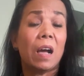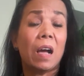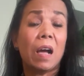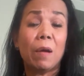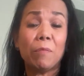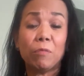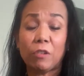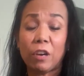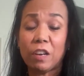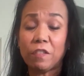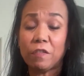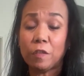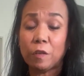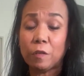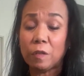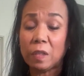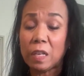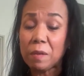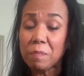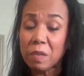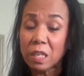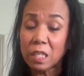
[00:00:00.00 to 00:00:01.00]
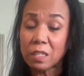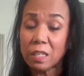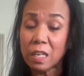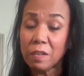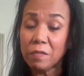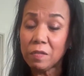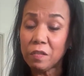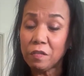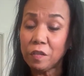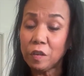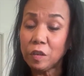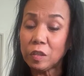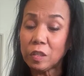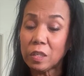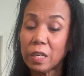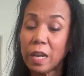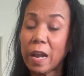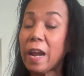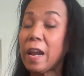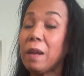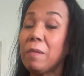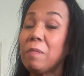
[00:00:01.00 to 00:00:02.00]
I'm grateful. Let me serve the food
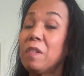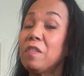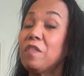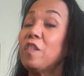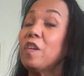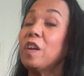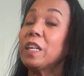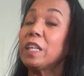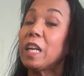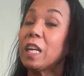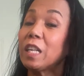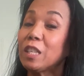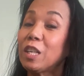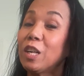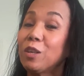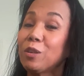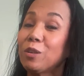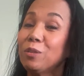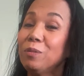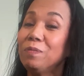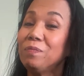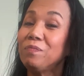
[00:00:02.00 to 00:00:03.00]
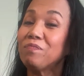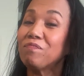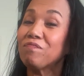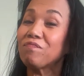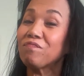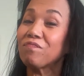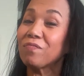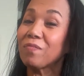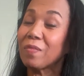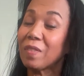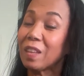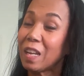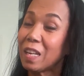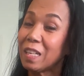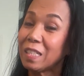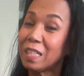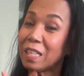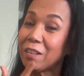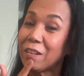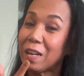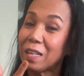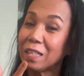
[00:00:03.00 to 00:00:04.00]
today before it get cold.
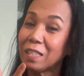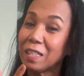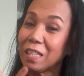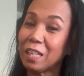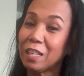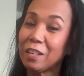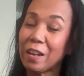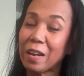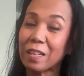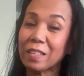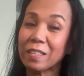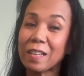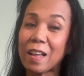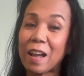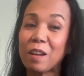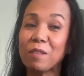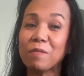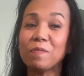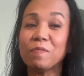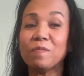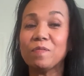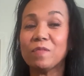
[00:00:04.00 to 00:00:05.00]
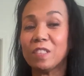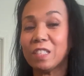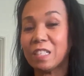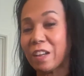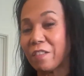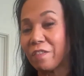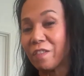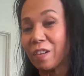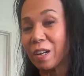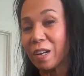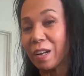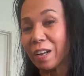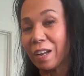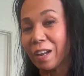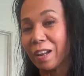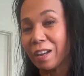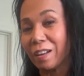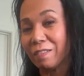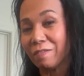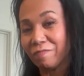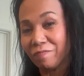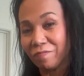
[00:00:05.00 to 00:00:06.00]
Until I see you next time. Chef Renee in.